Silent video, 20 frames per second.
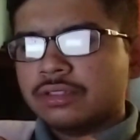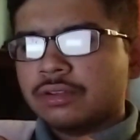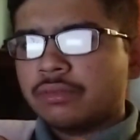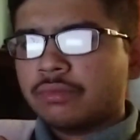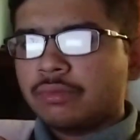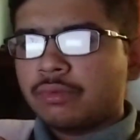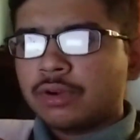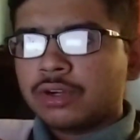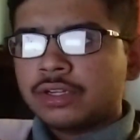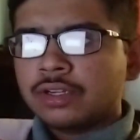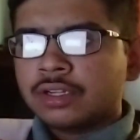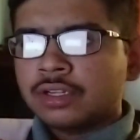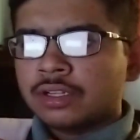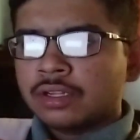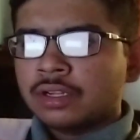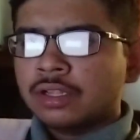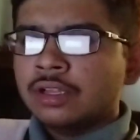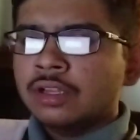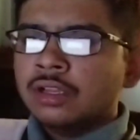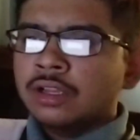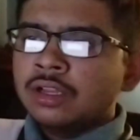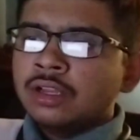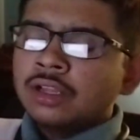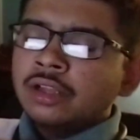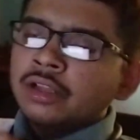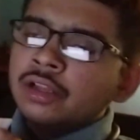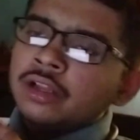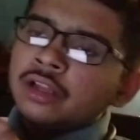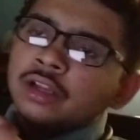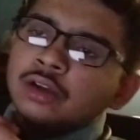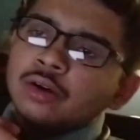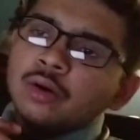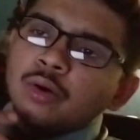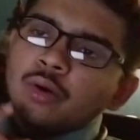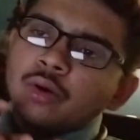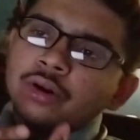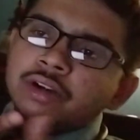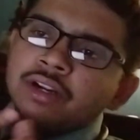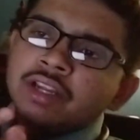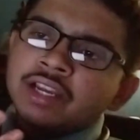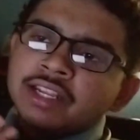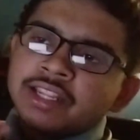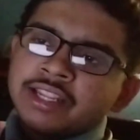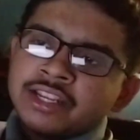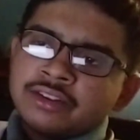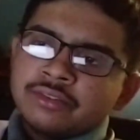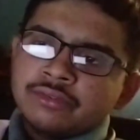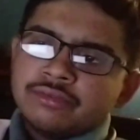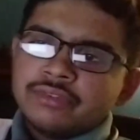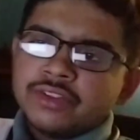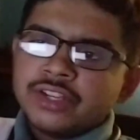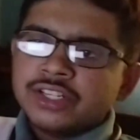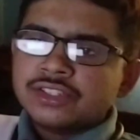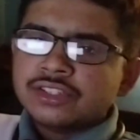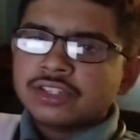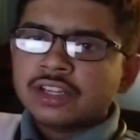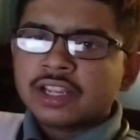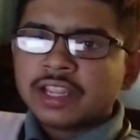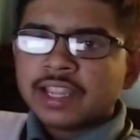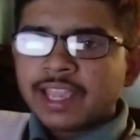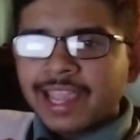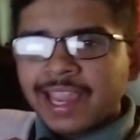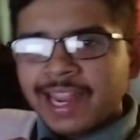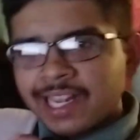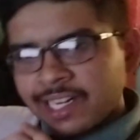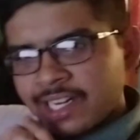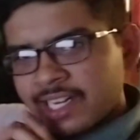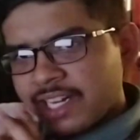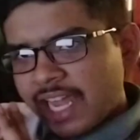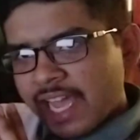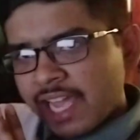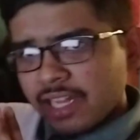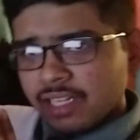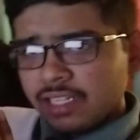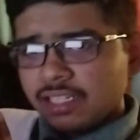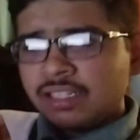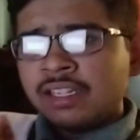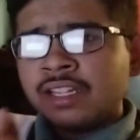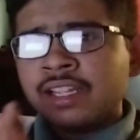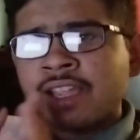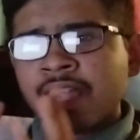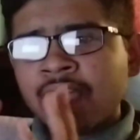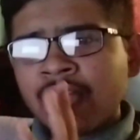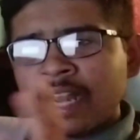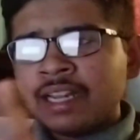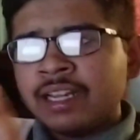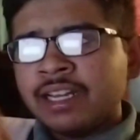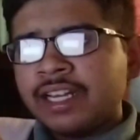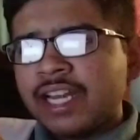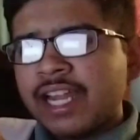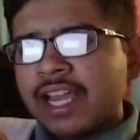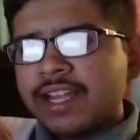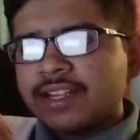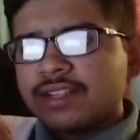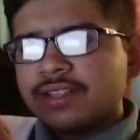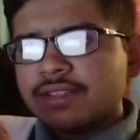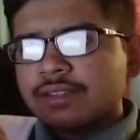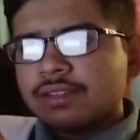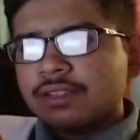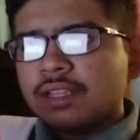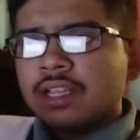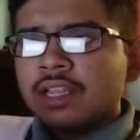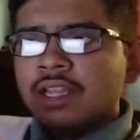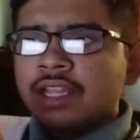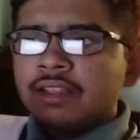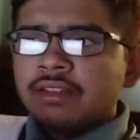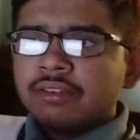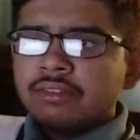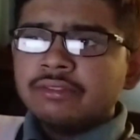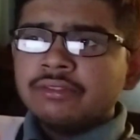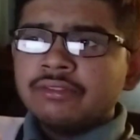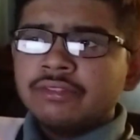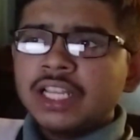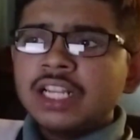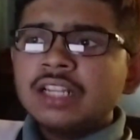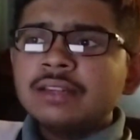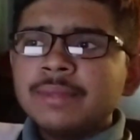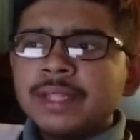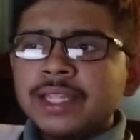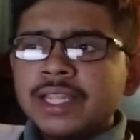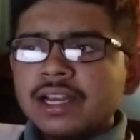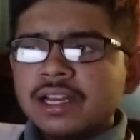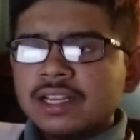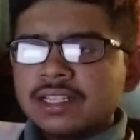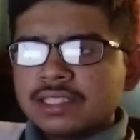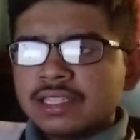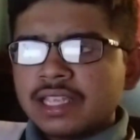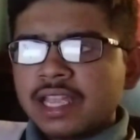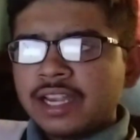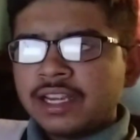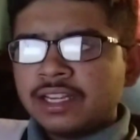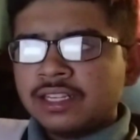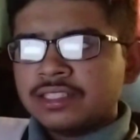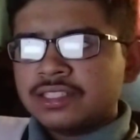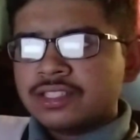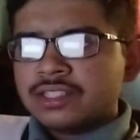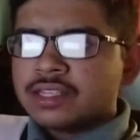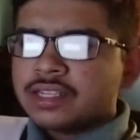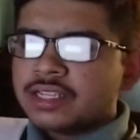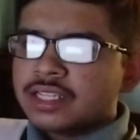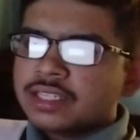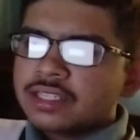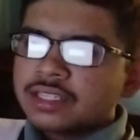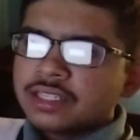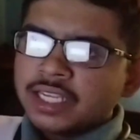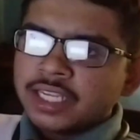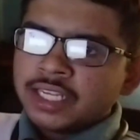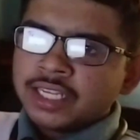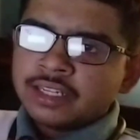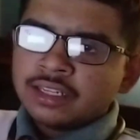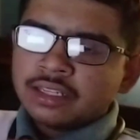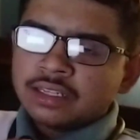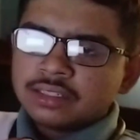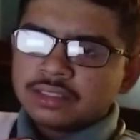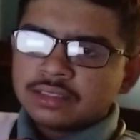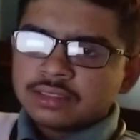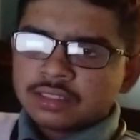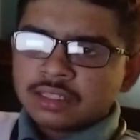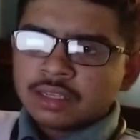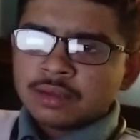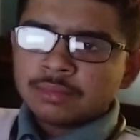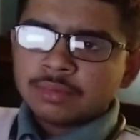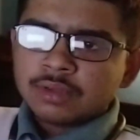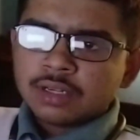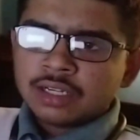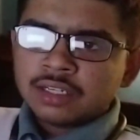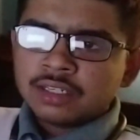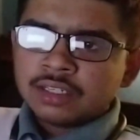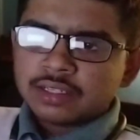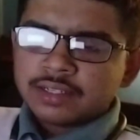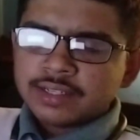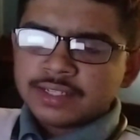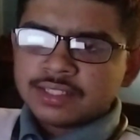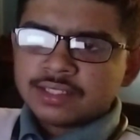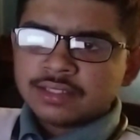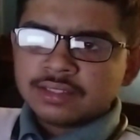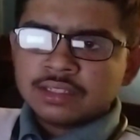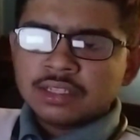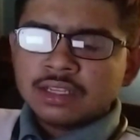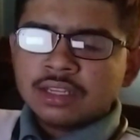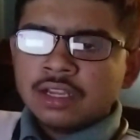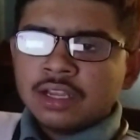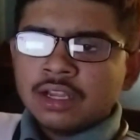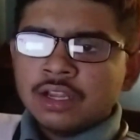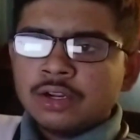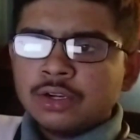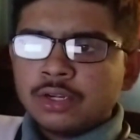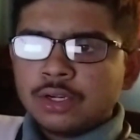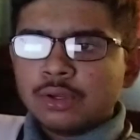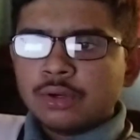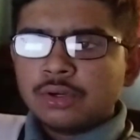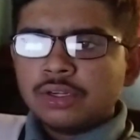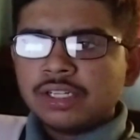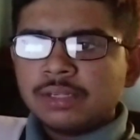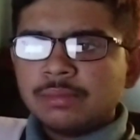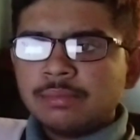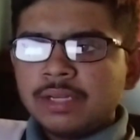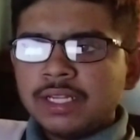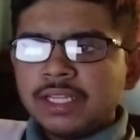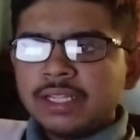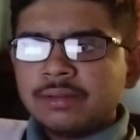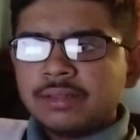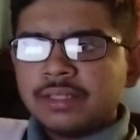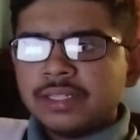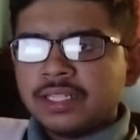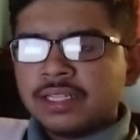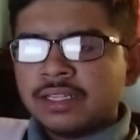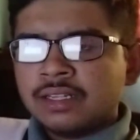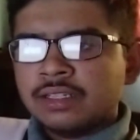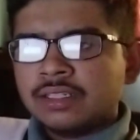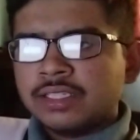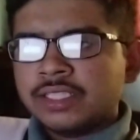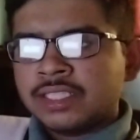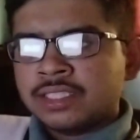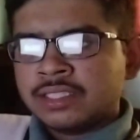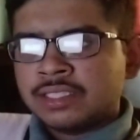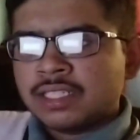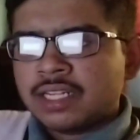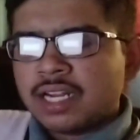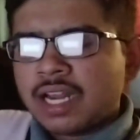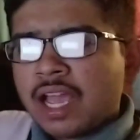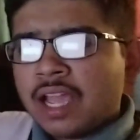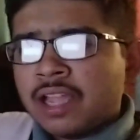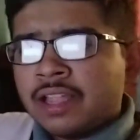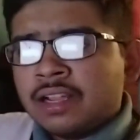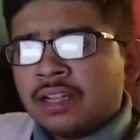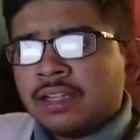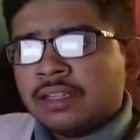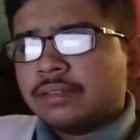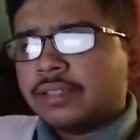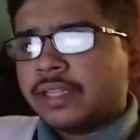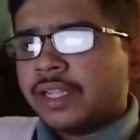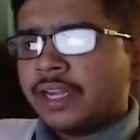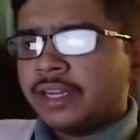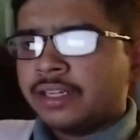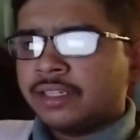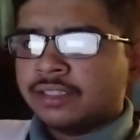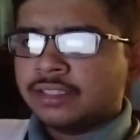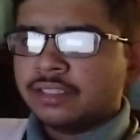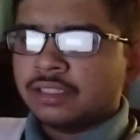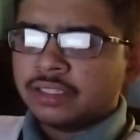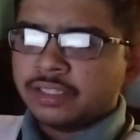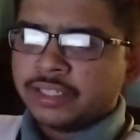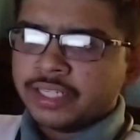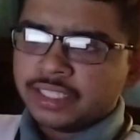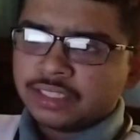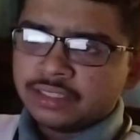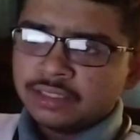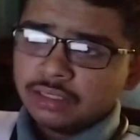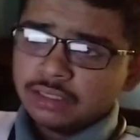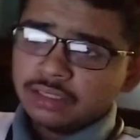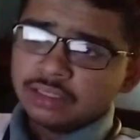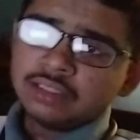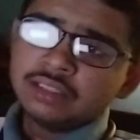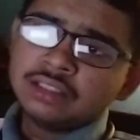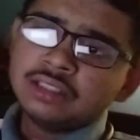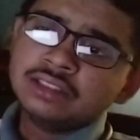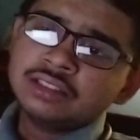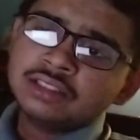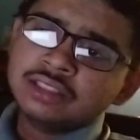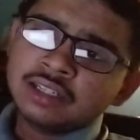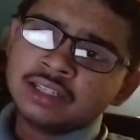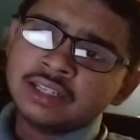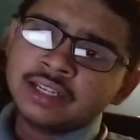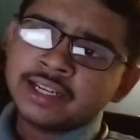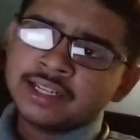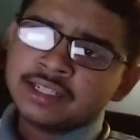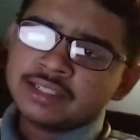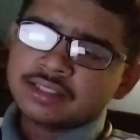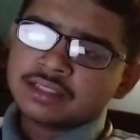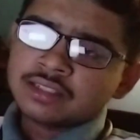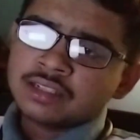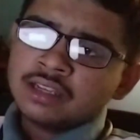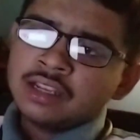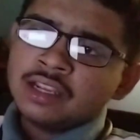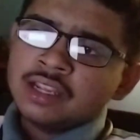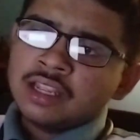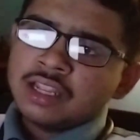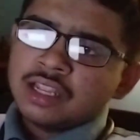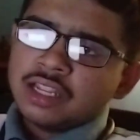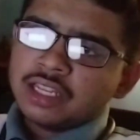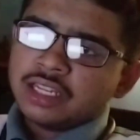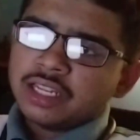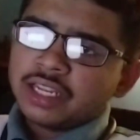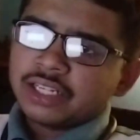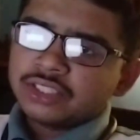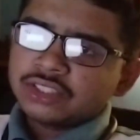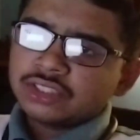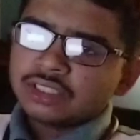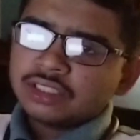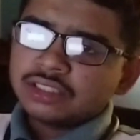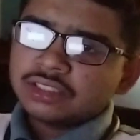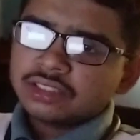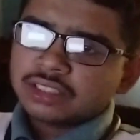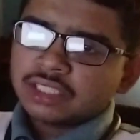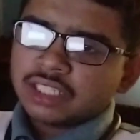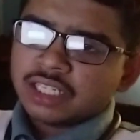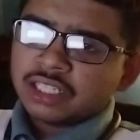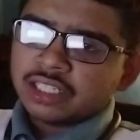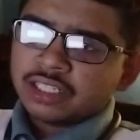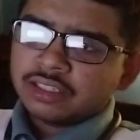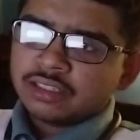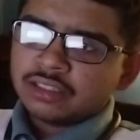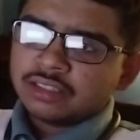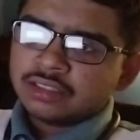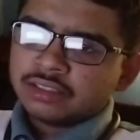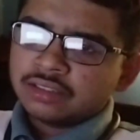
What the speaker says: the voter order in which candidates will be assigned seats. In some countries, notably Israel and the Netherlands, elections are